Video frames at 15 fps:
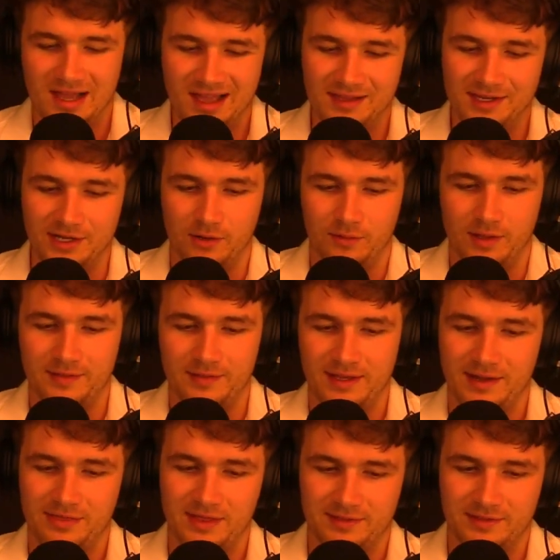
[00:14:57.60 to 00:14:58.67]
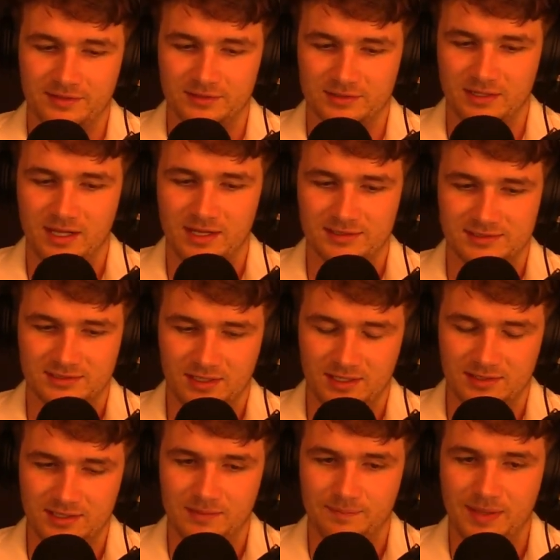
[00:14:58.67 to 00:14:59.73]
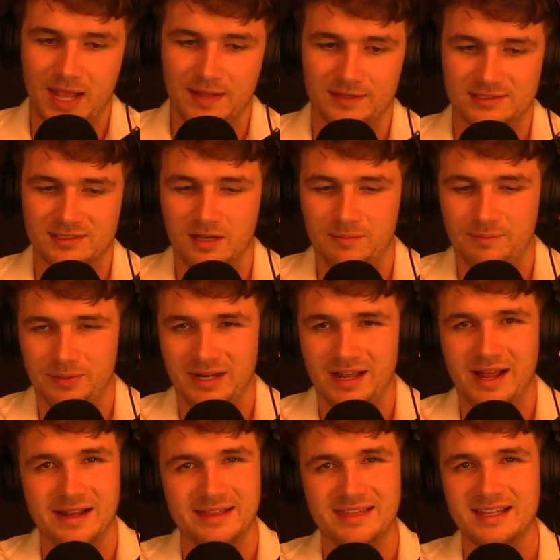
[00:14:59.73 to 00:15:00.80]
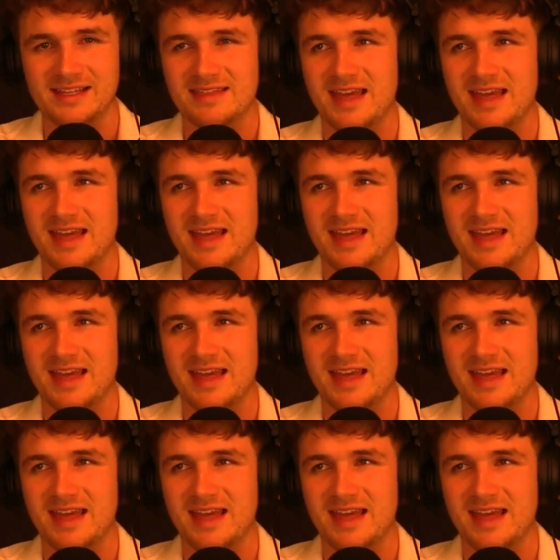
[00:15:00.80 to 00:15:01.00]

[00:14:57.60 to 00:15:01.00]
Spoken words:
and I think that there's a lot of studies that back this up, but I think